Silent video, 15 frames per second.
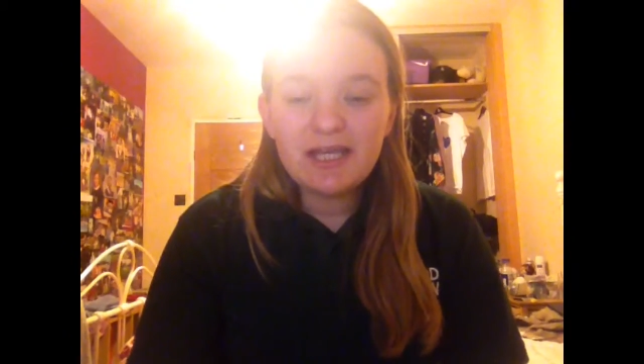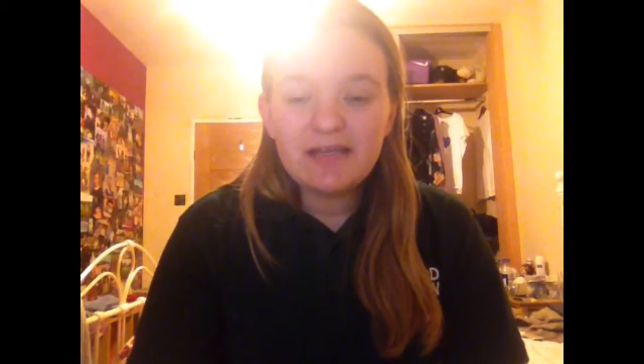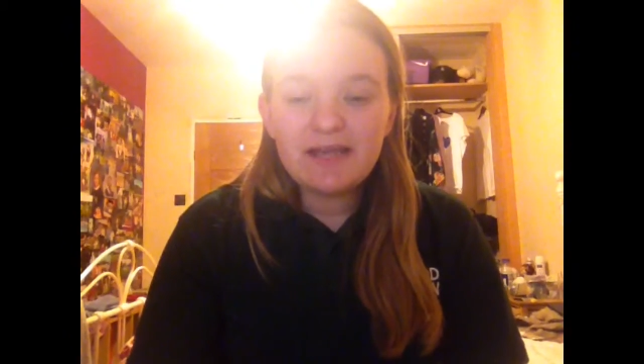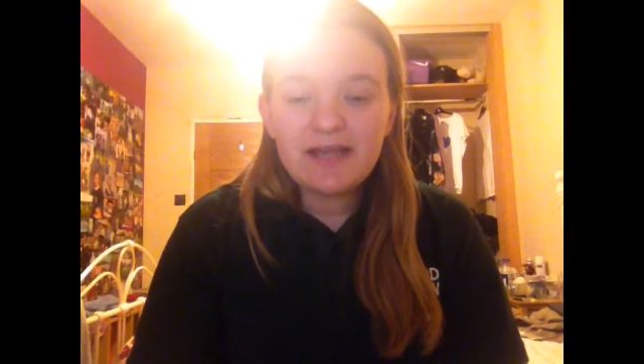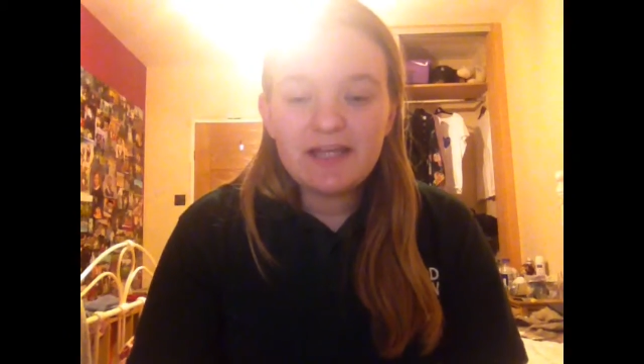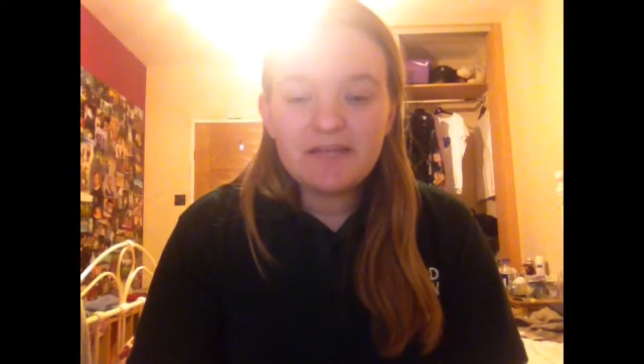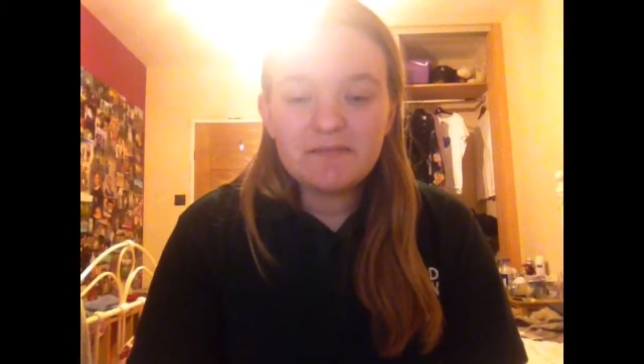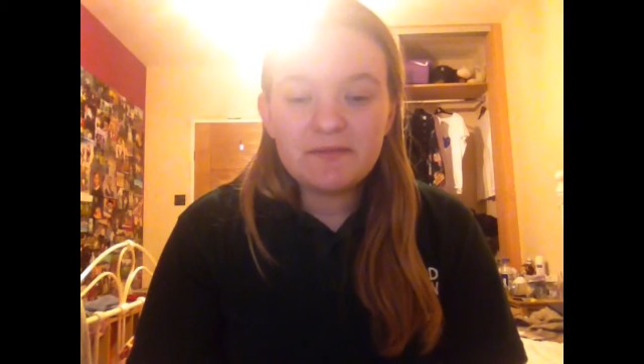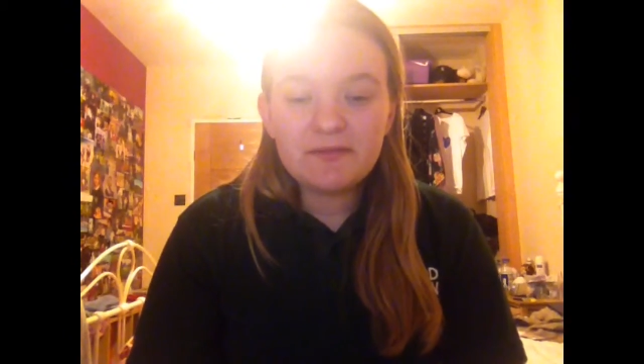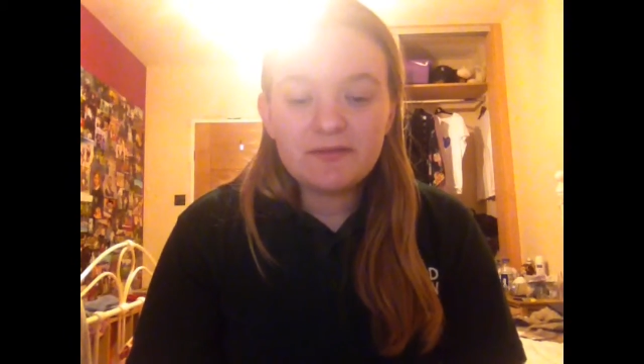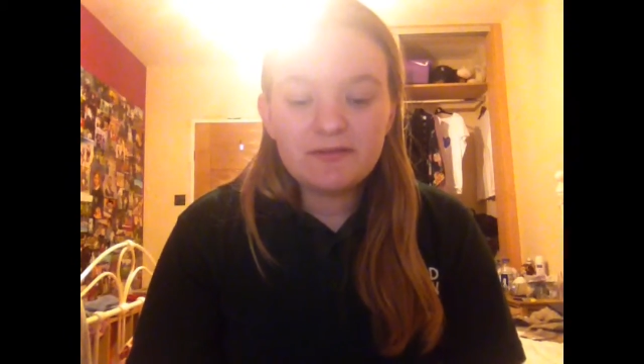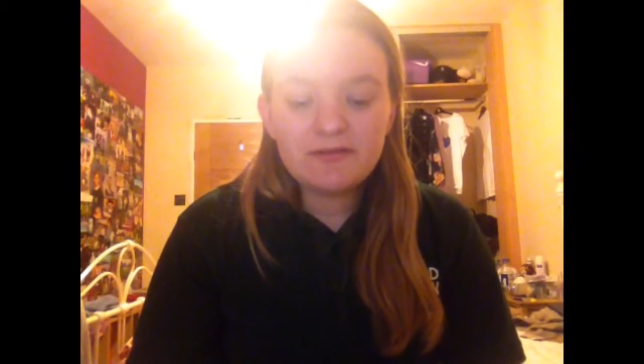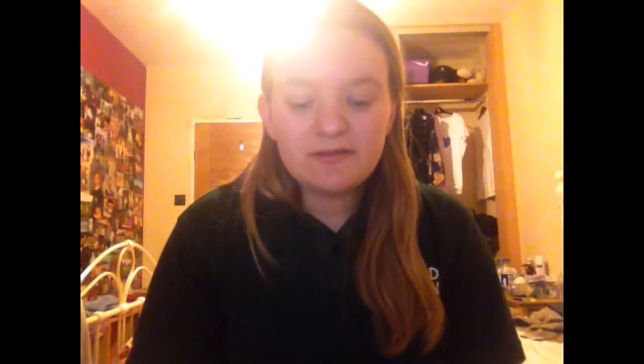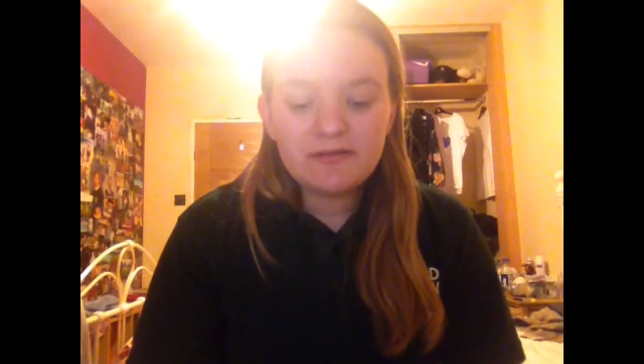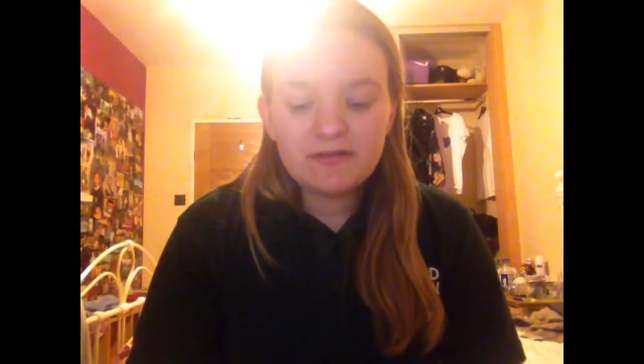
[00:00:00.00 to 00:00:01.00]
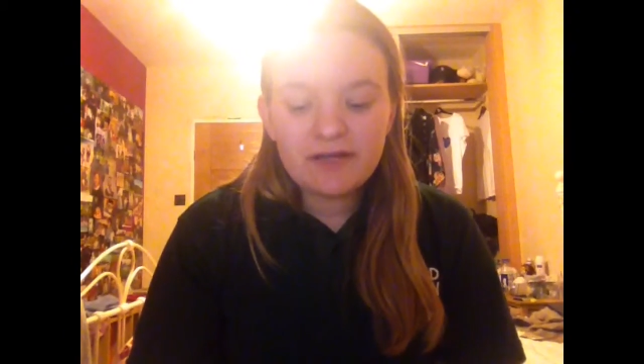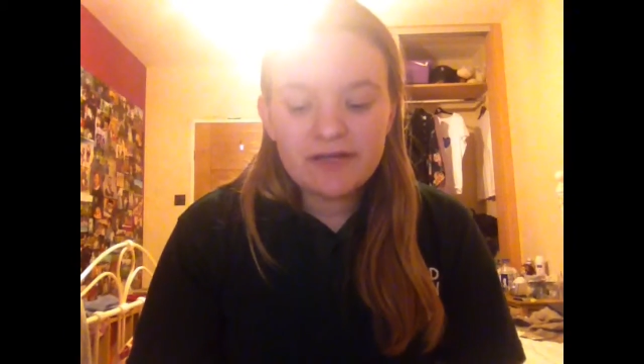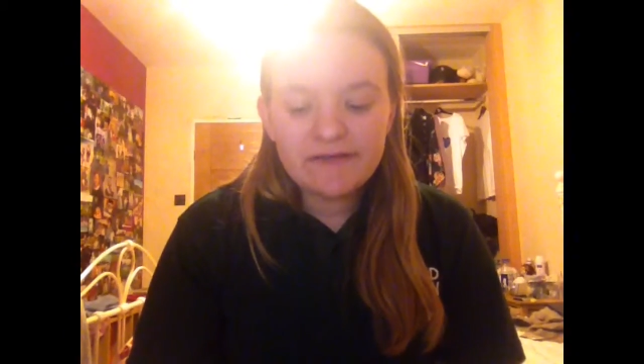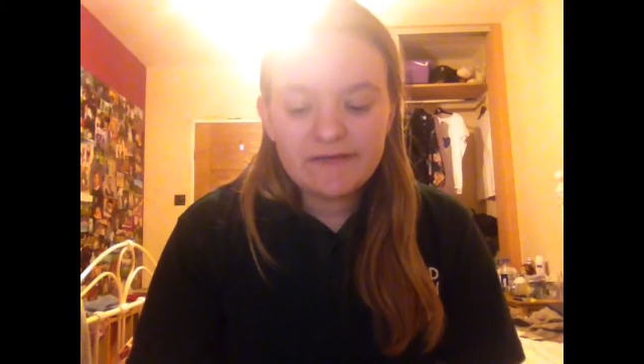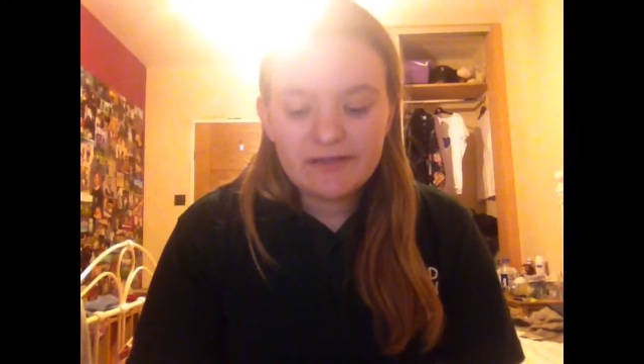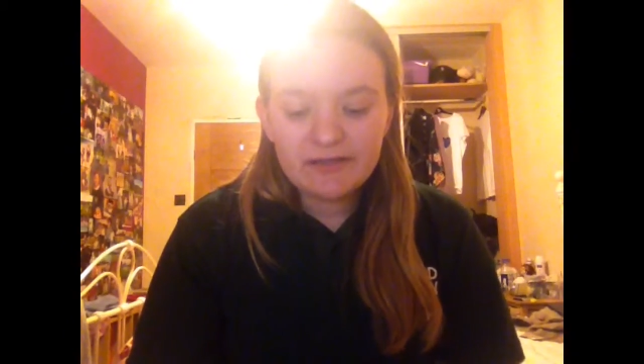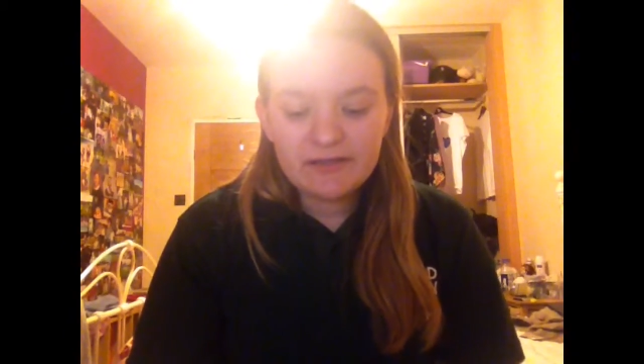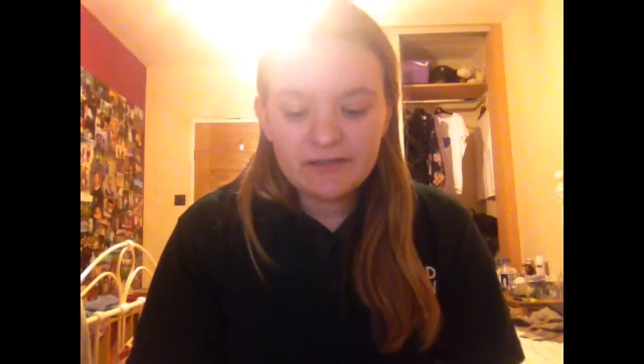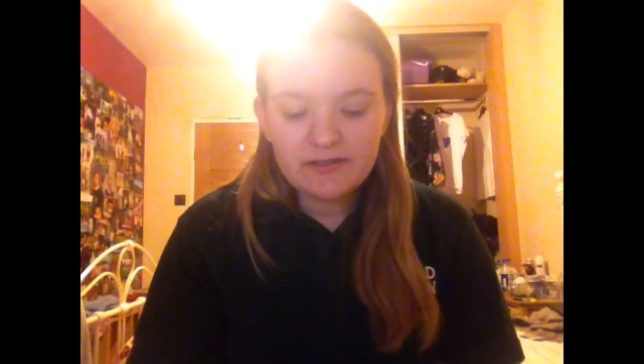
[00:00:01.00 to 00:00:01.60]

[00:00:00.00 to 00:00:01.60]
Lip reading: That is because I've had